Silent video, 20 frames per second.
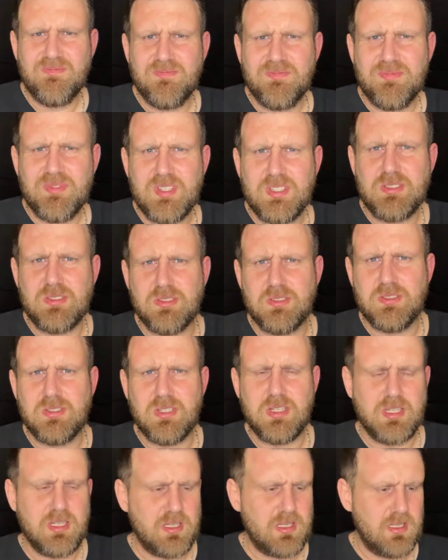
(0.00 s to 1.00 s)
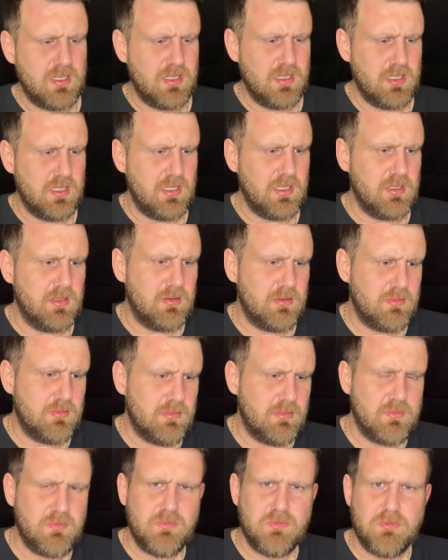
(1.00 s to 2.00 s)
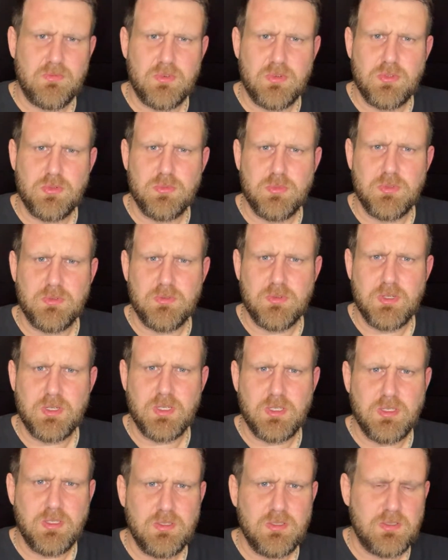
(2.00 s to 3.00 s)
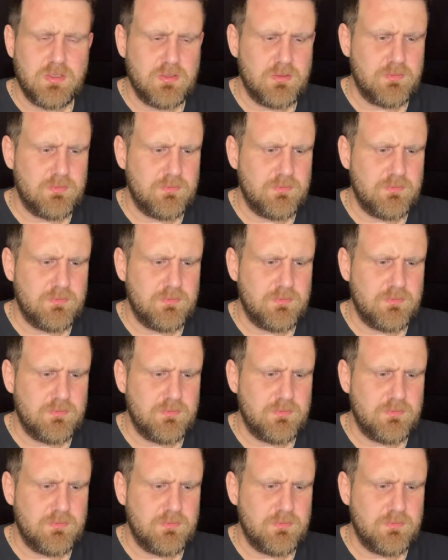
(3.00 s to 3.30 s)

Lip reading: This looks like a Roman Reigns.